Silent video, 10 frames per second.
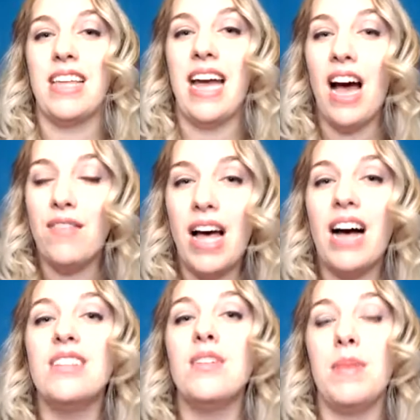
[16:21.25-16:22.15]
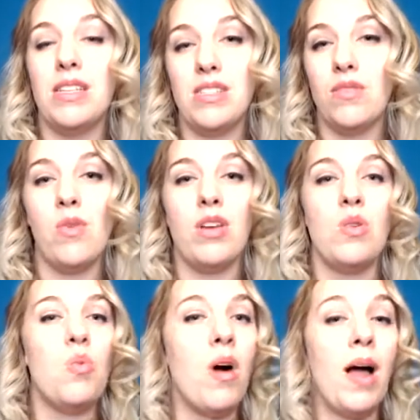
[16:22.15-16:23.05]
They have elements of what
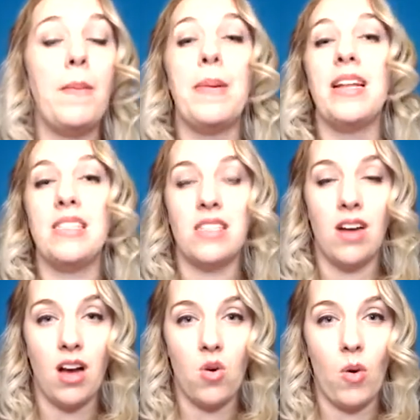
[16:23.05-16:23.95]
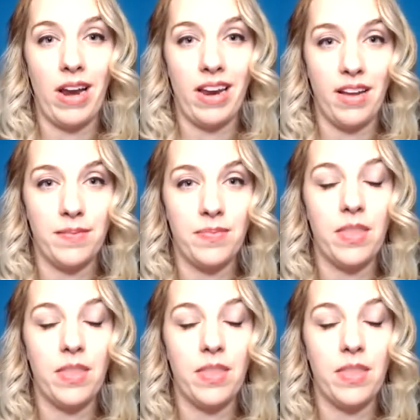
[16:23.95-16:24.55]
you want, but it's not quite it.